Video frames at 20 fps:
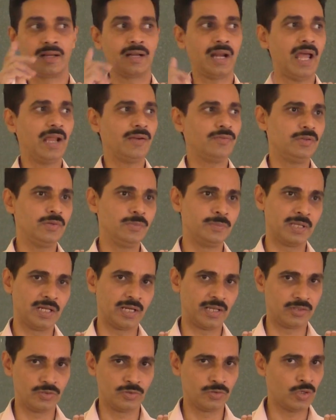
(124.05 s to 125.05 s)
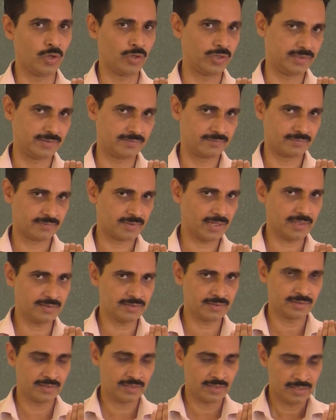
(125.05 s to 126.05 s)
Rear view mirror, you know it, right?
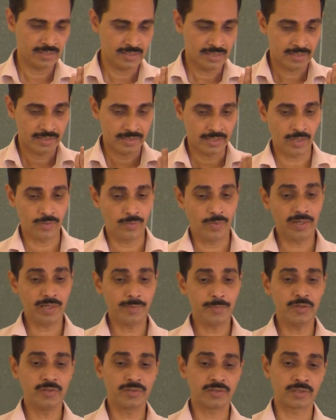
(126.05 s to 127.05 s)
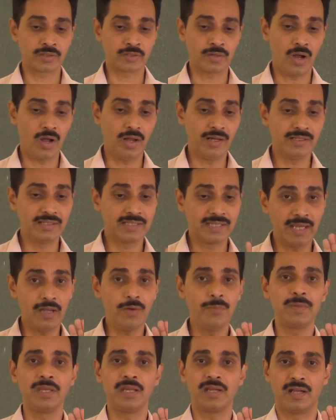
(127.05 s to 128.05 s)
Now what about the
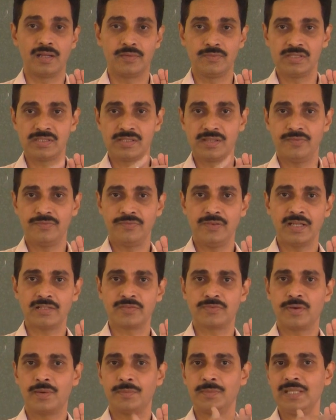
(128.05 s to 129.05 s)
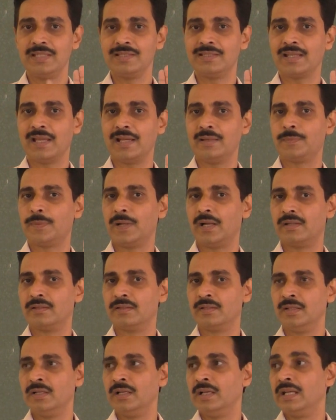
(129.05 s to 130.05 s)
concave mirror, which reflects from inside
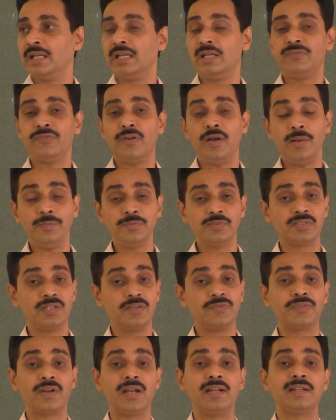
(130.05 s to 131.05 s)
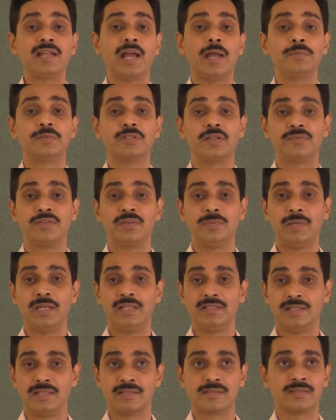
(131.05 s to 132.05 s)
part? It forms different types of
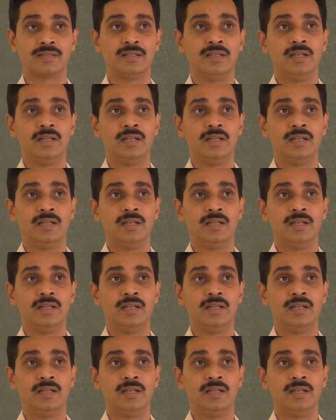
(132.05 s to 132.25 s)
images.